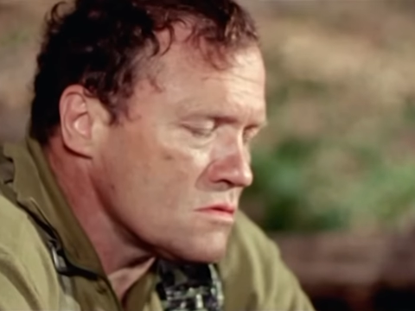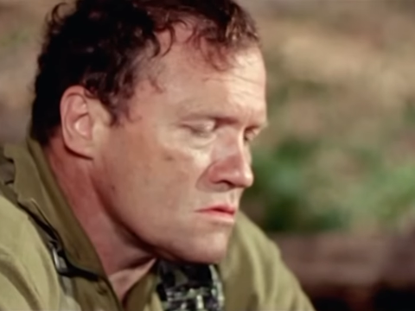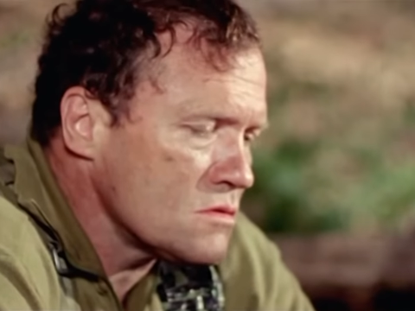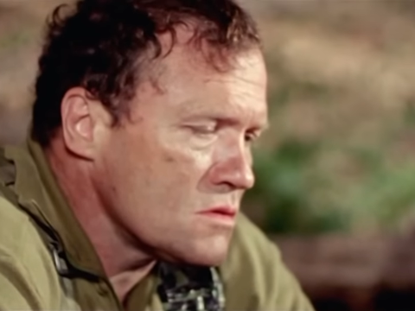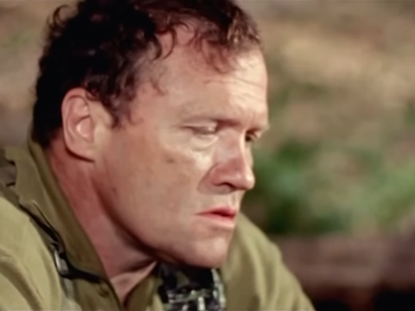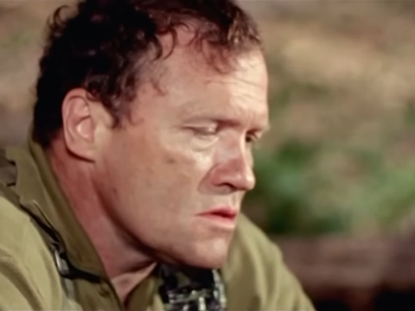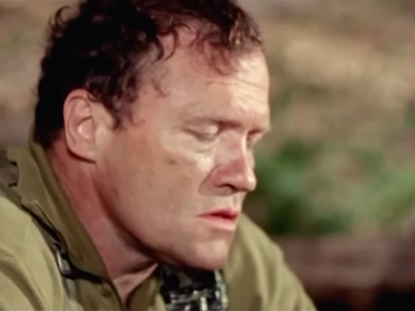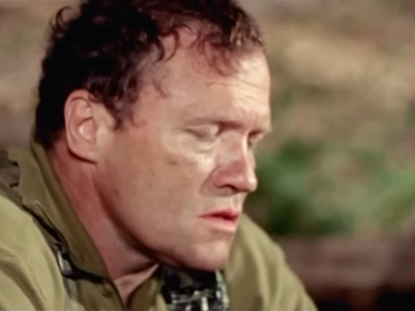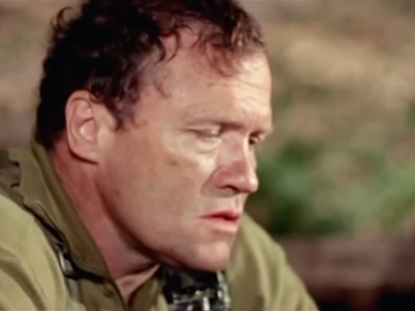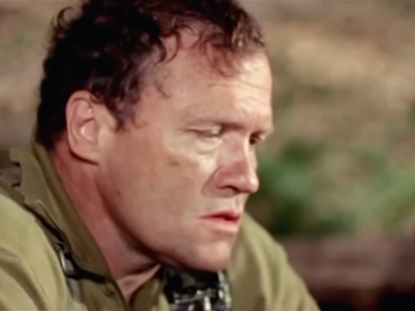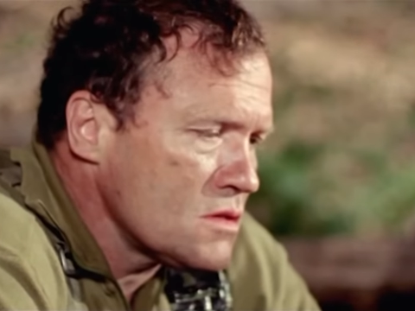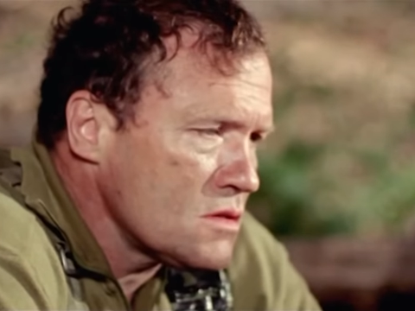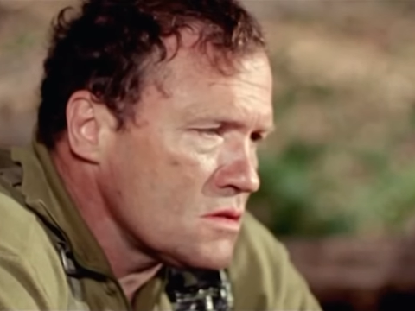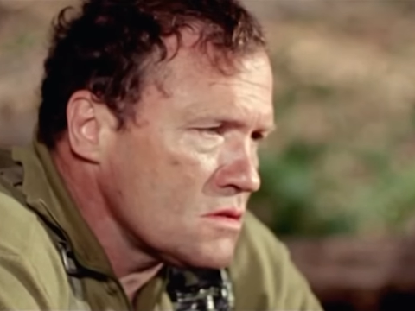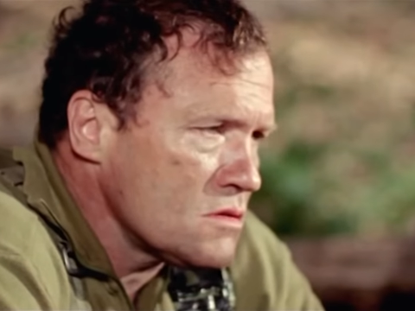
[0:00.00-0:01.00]
Yeah, it does
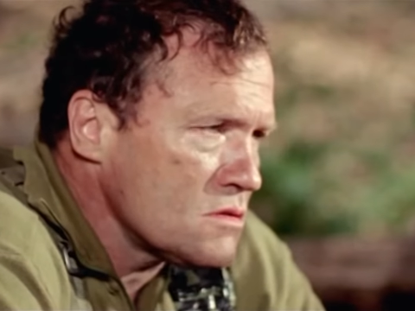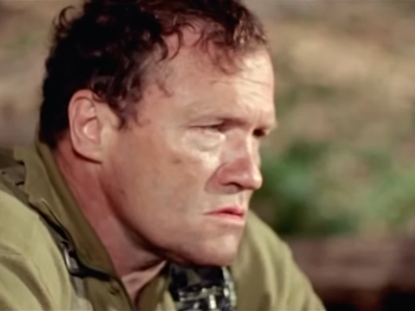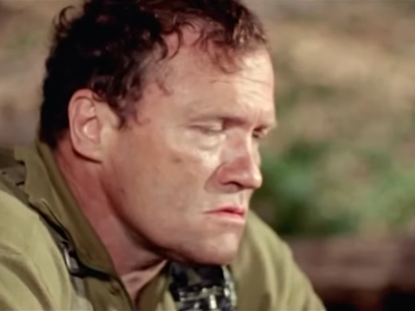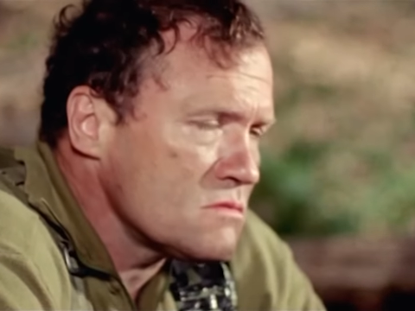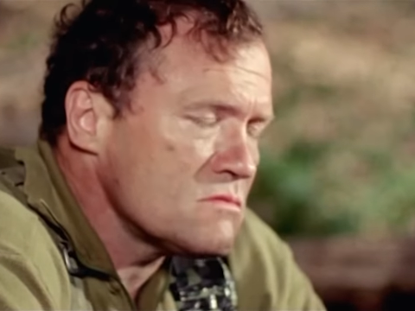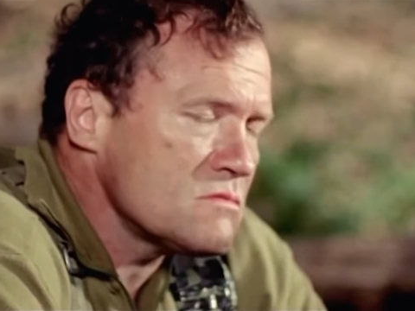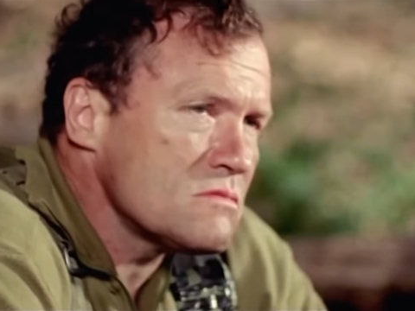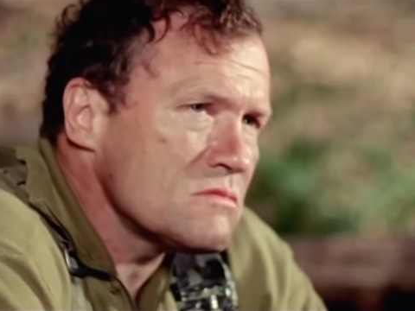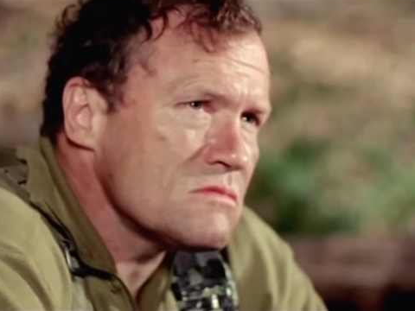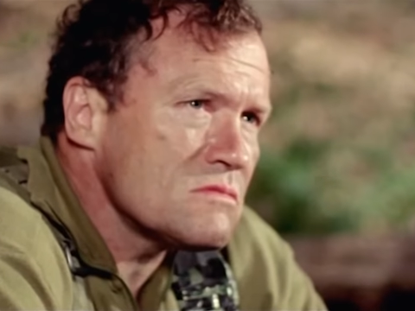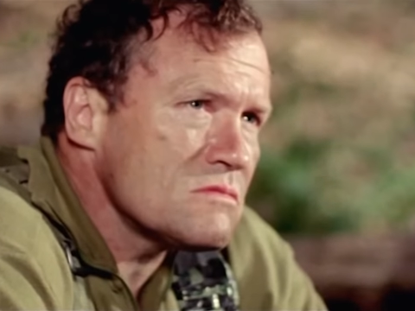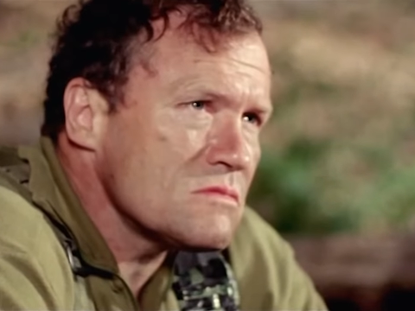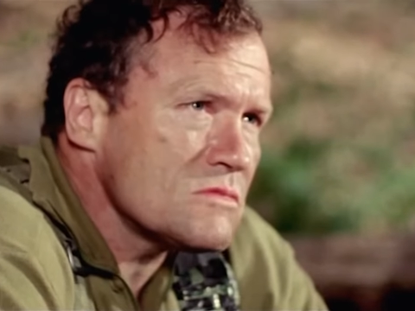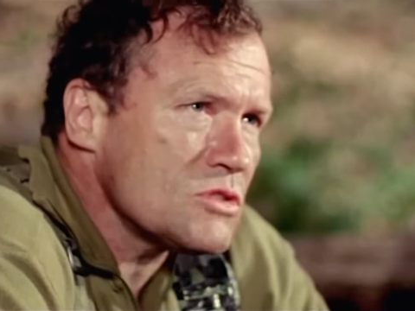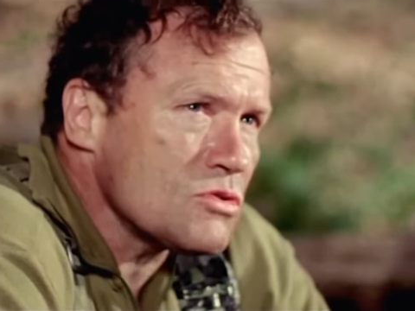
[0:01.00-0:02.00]
stick with you. It
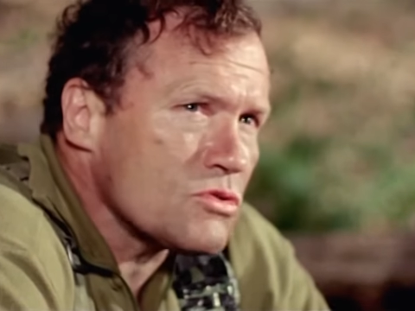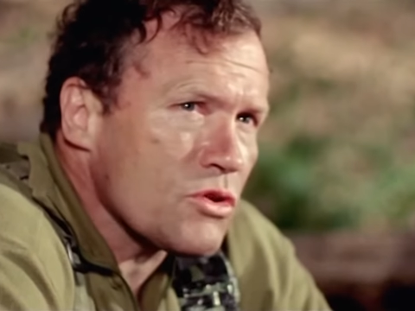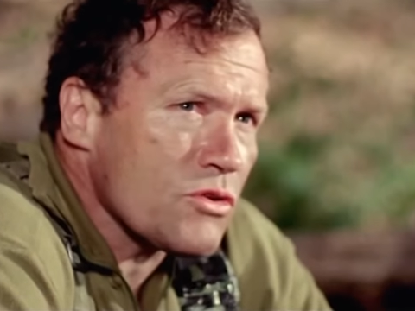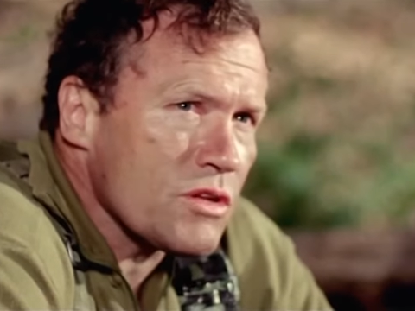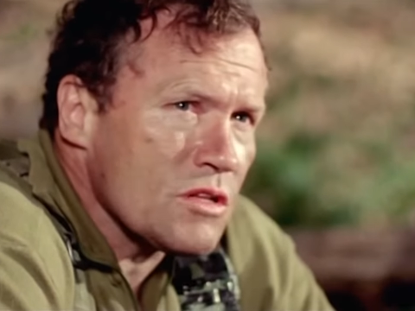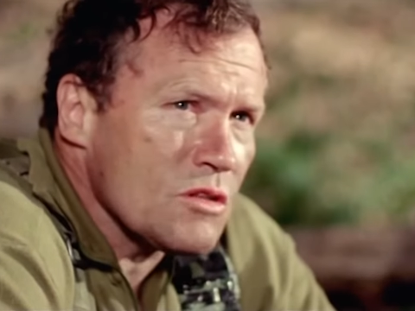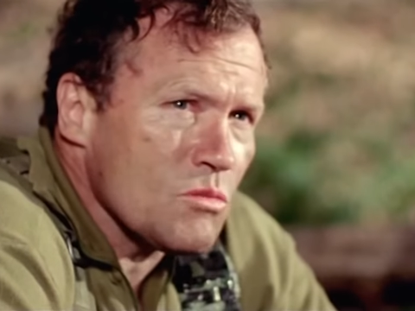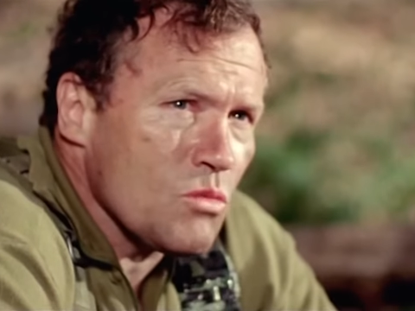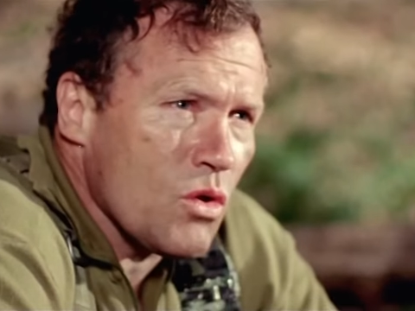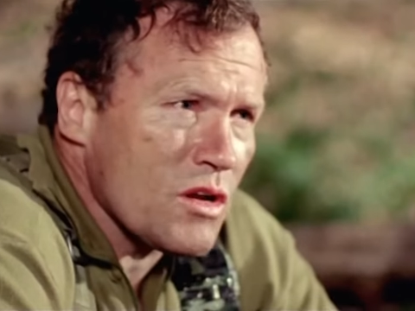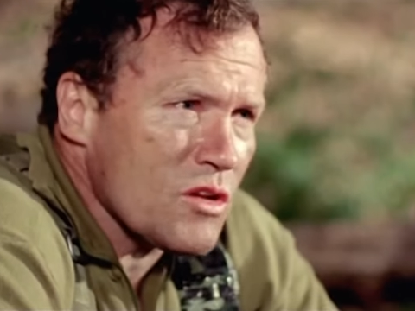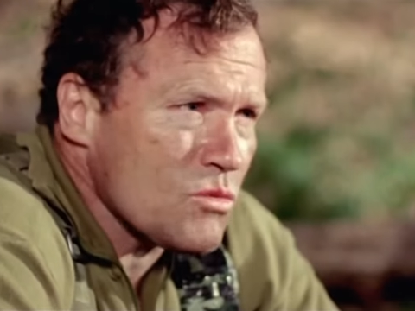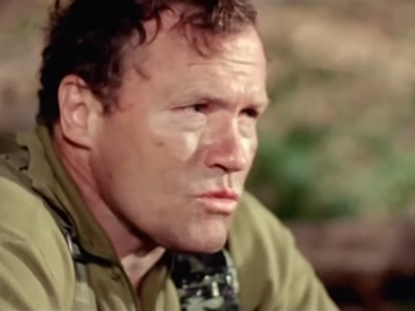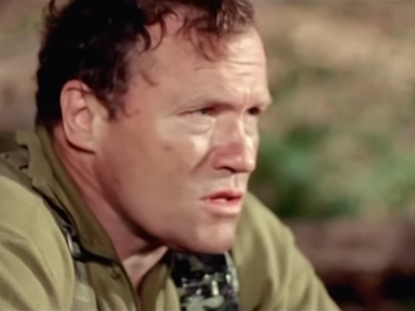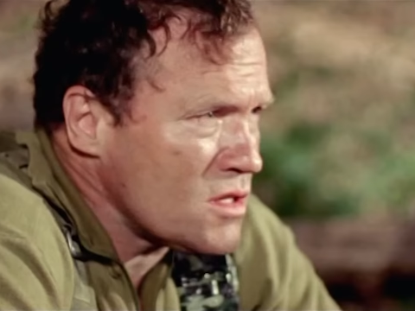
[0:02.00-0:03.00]
sticks to you like my
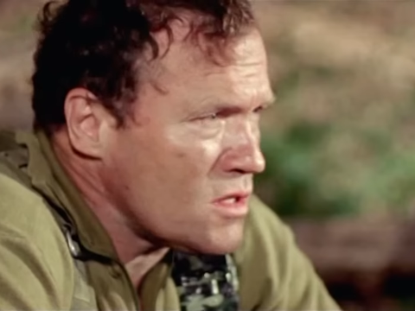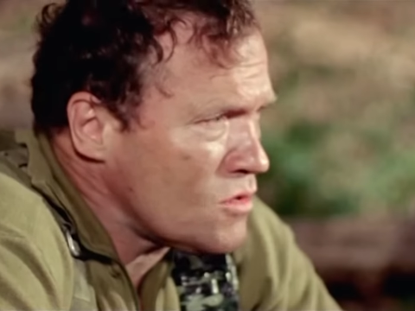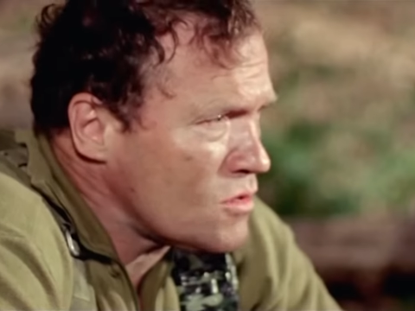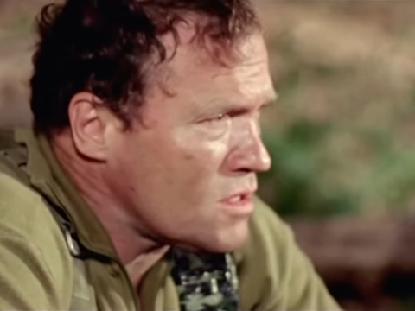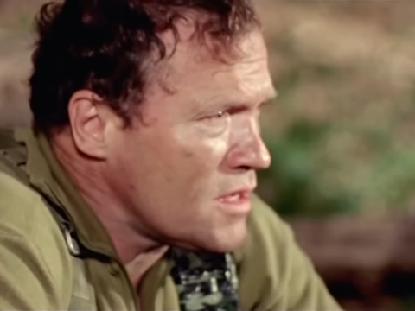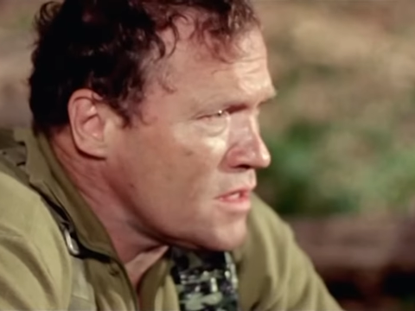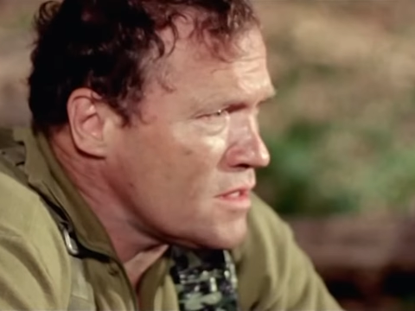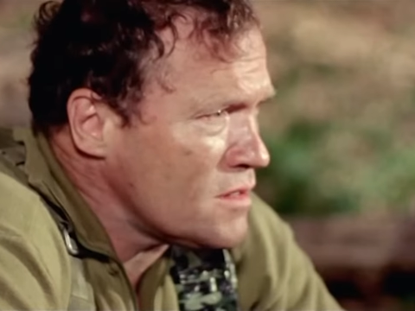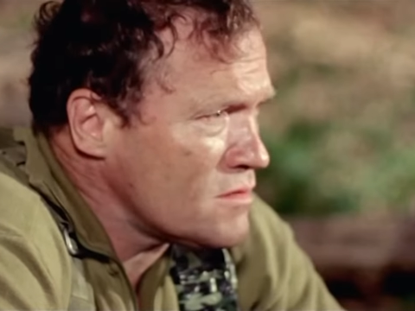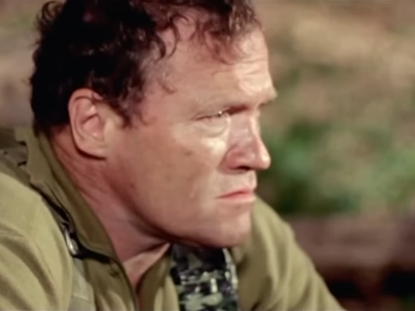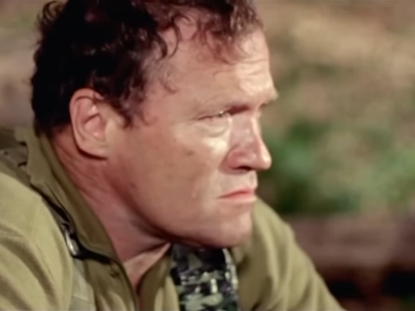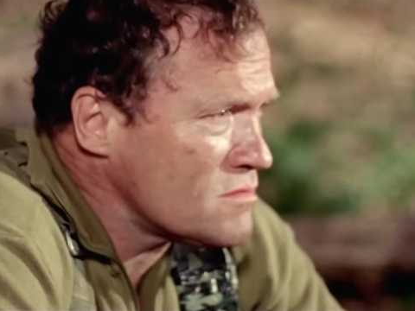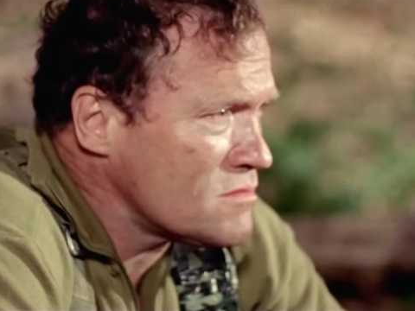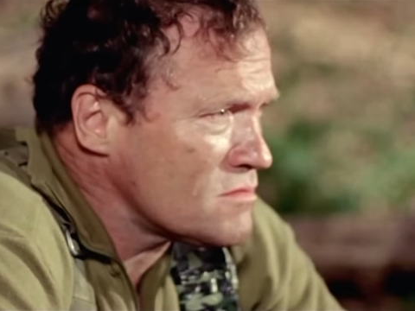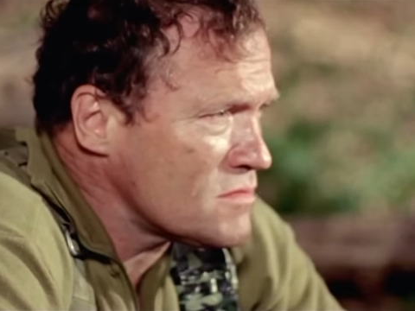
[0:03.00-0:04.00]
nutsack sticks to my leg
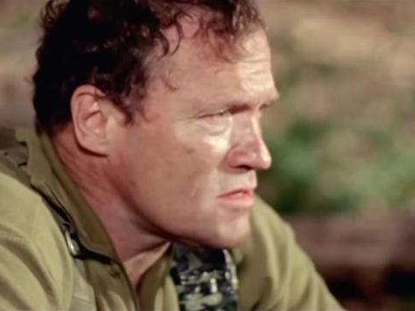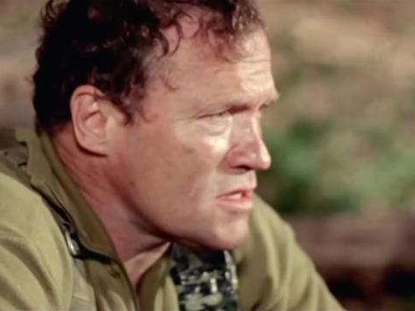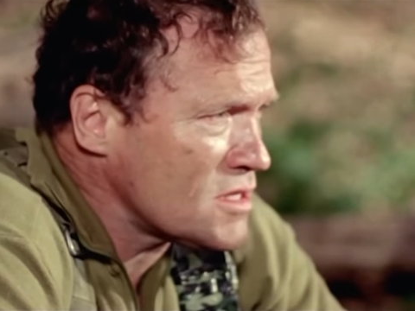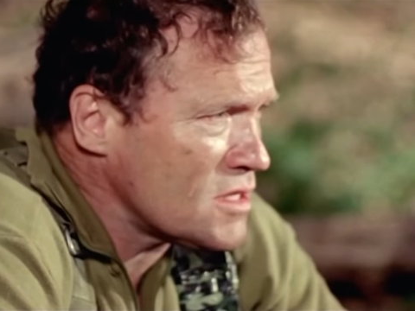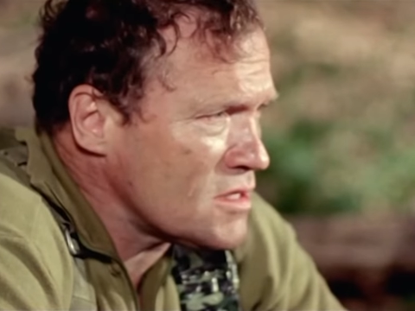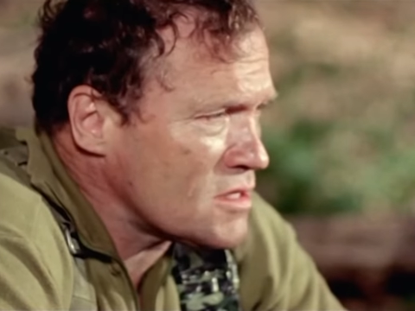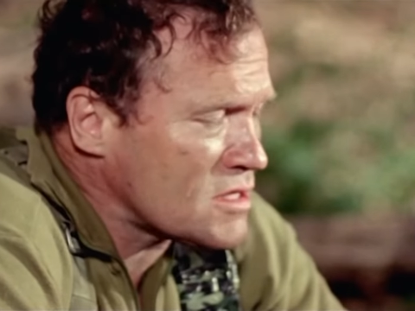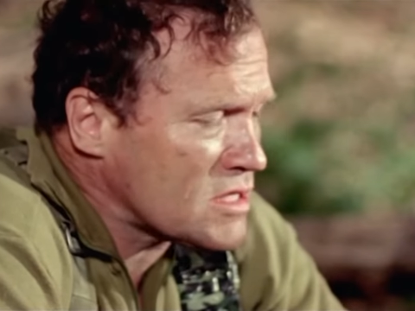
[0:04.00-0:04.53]
in the summer.